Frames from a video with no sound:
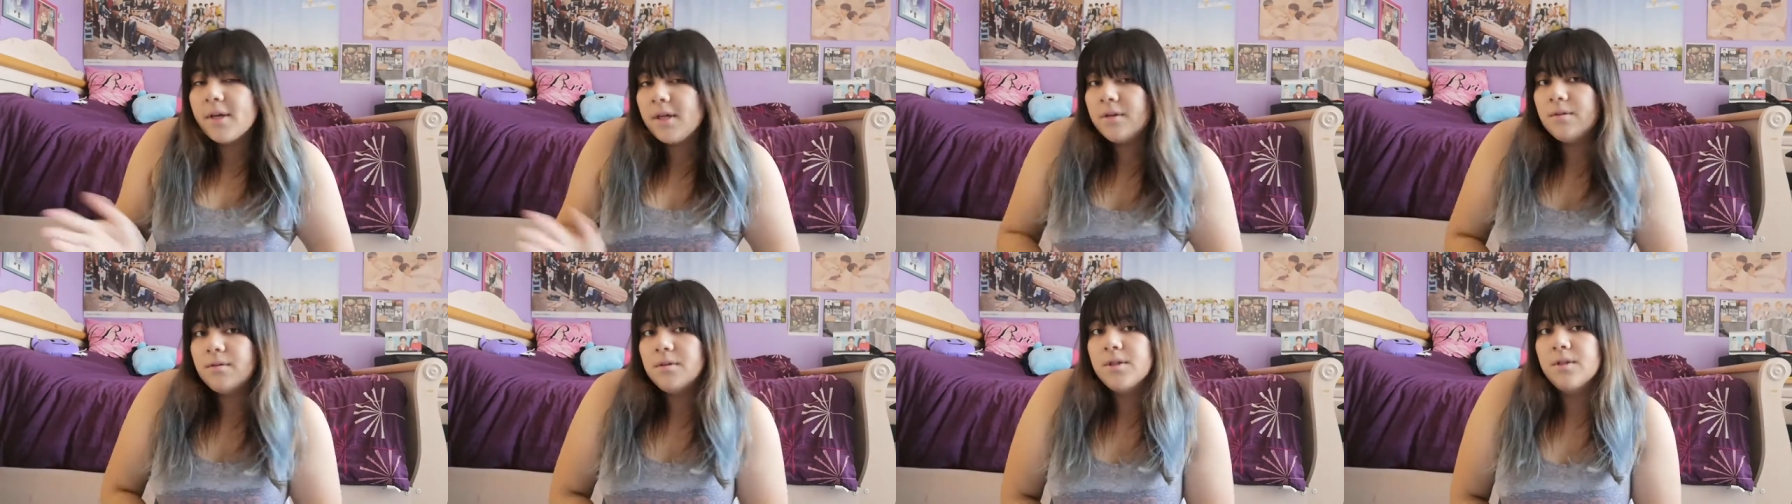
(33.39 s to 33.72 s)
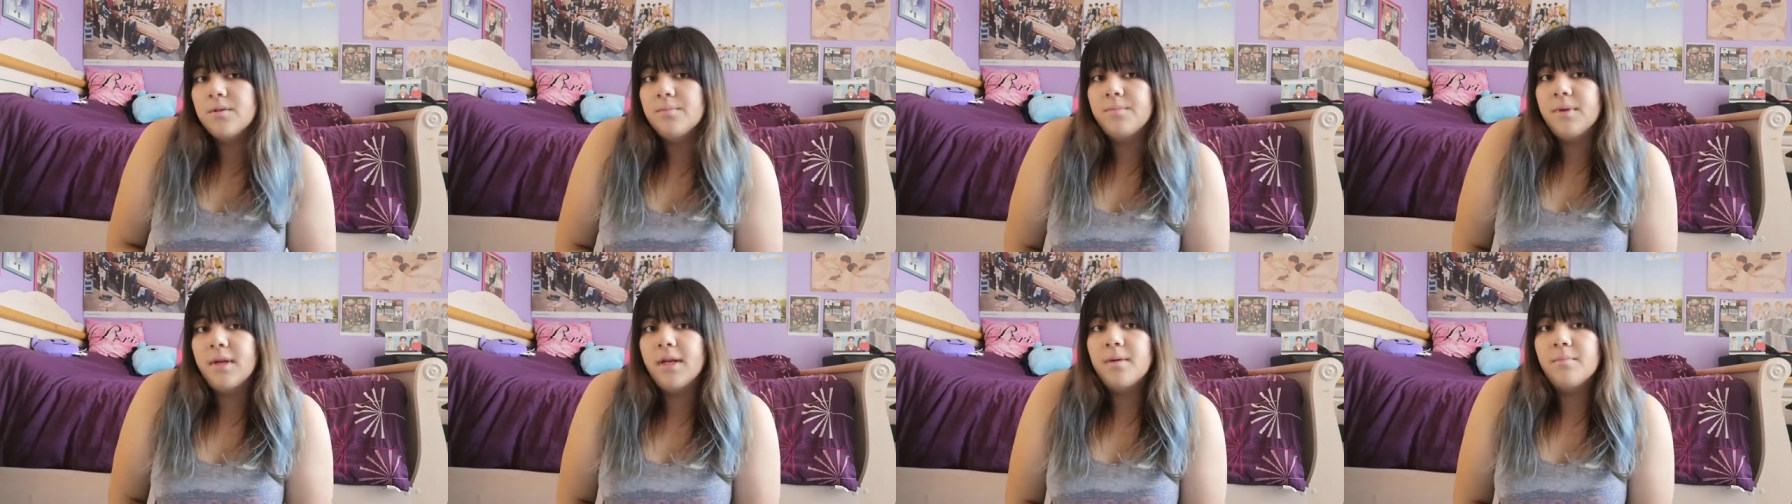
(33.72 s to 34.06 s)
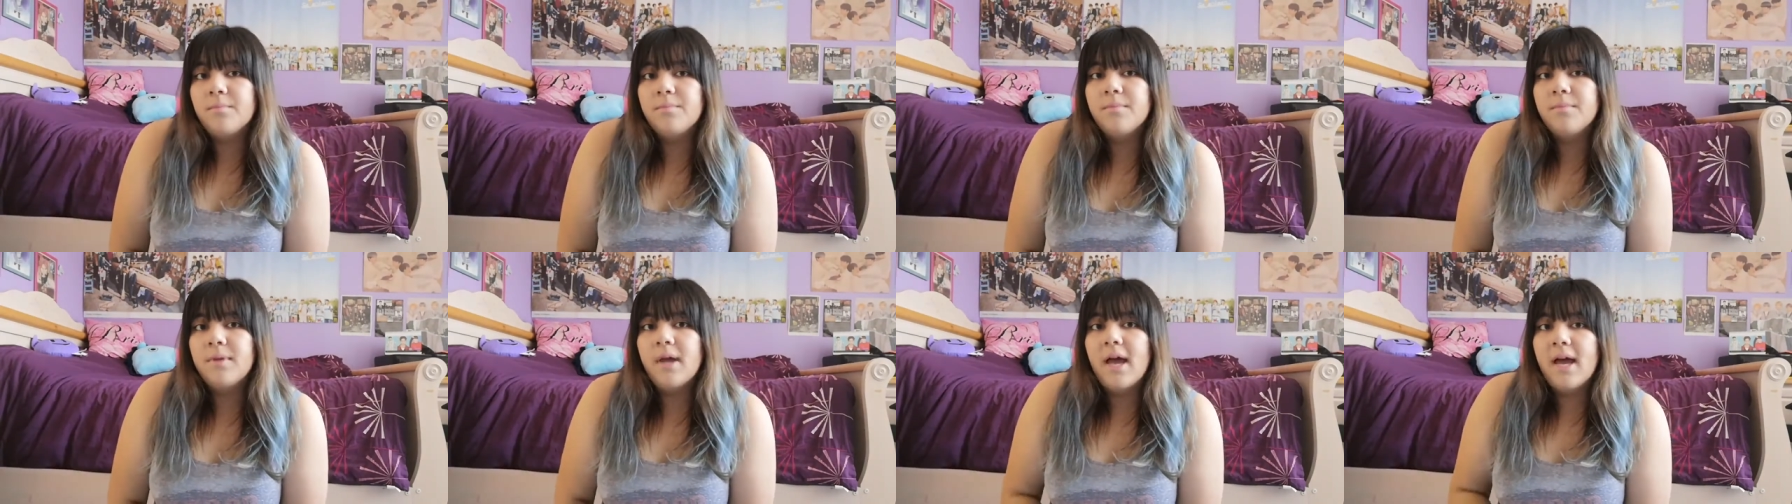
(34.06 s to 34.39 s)
YouTube
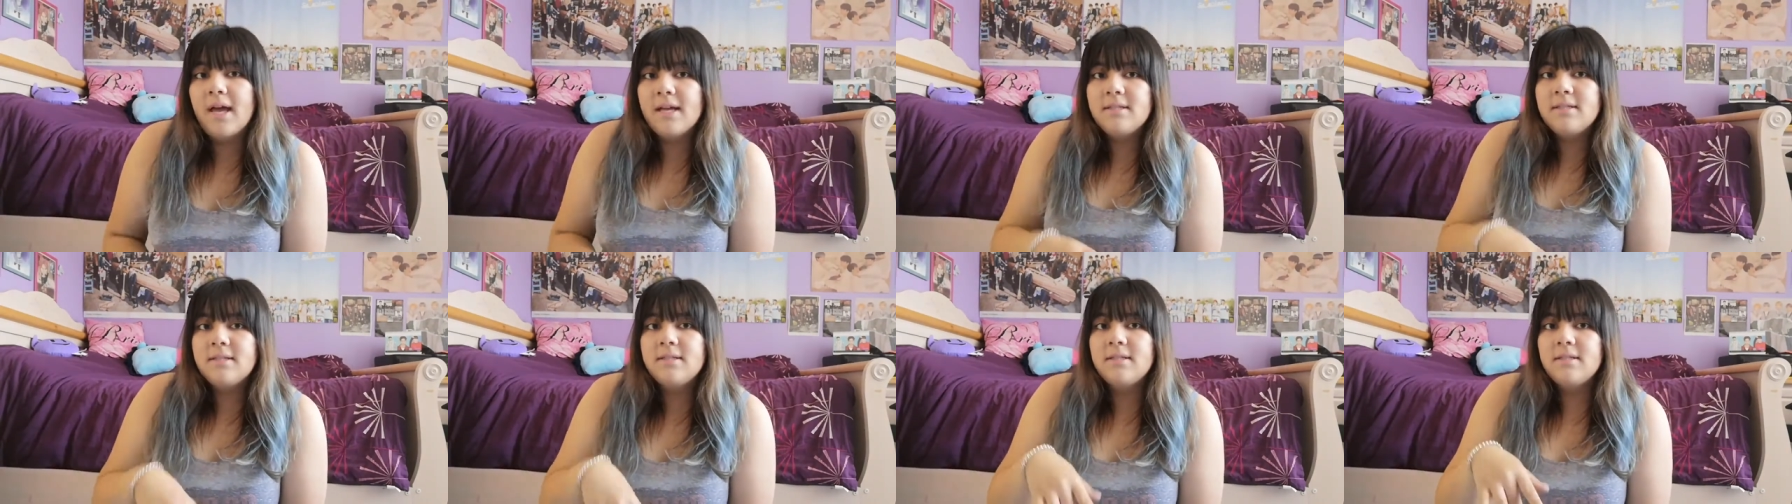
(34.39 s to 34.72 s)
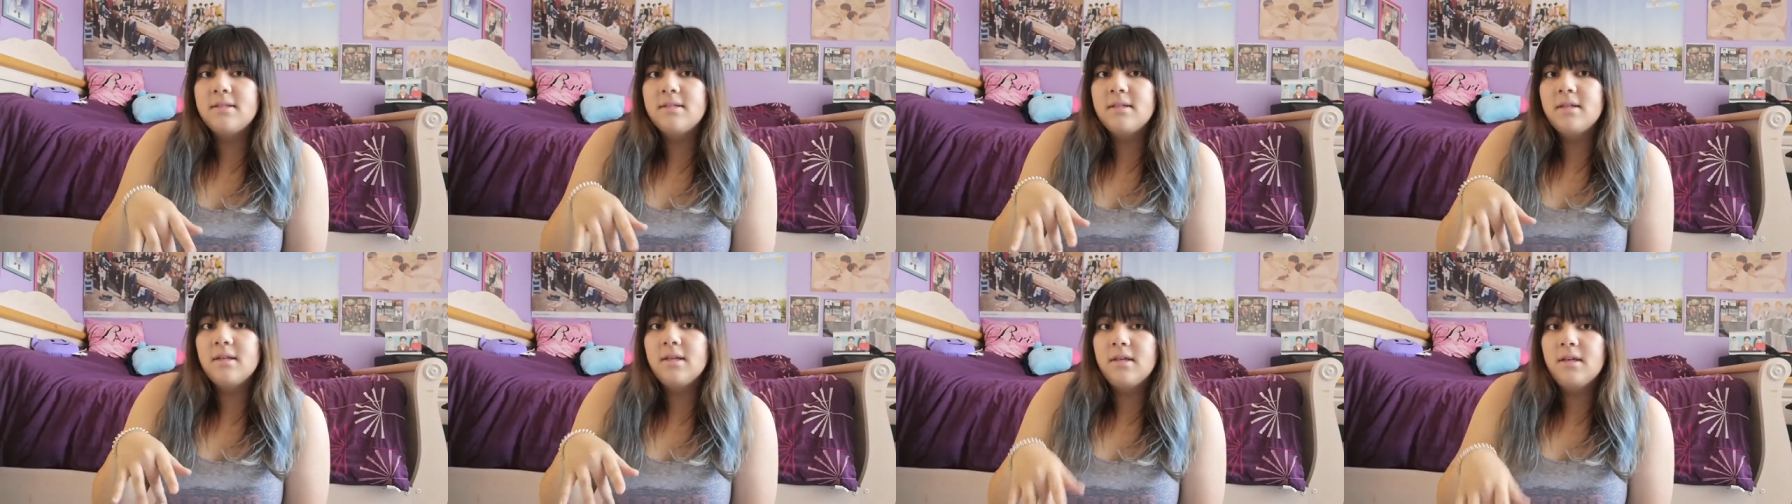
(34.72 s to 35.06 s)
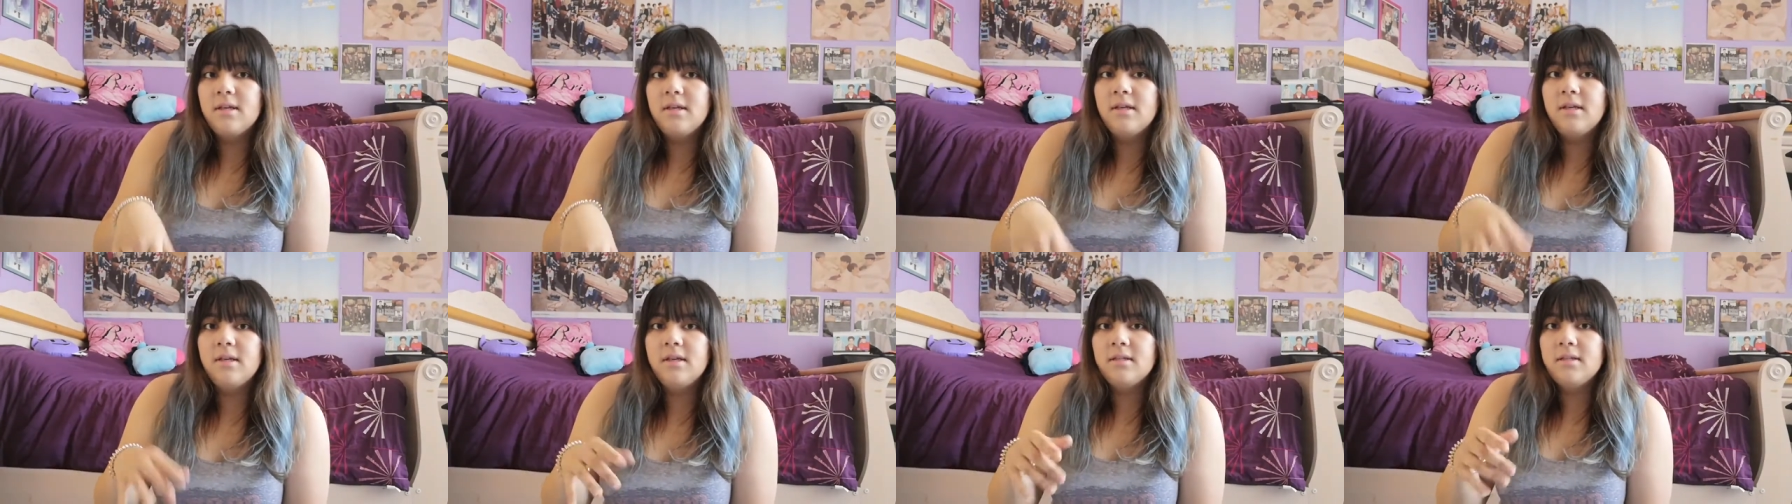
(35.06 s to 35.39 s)
name. S
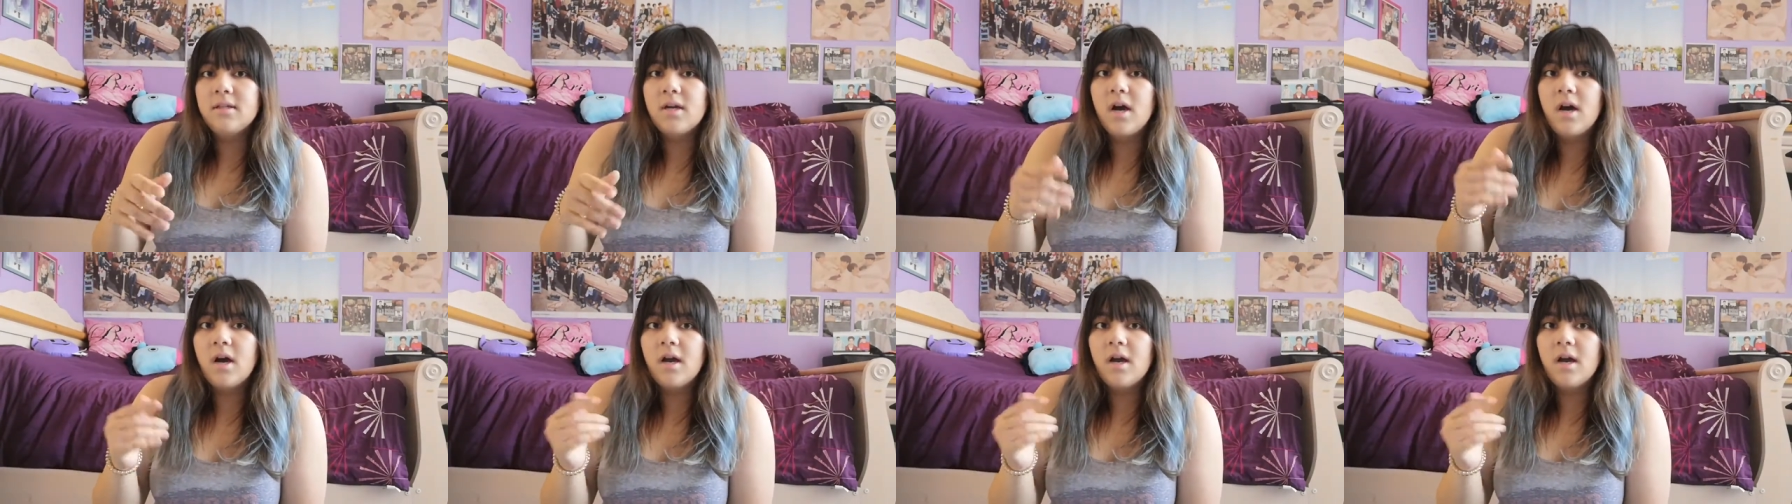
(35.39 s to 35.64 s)
E E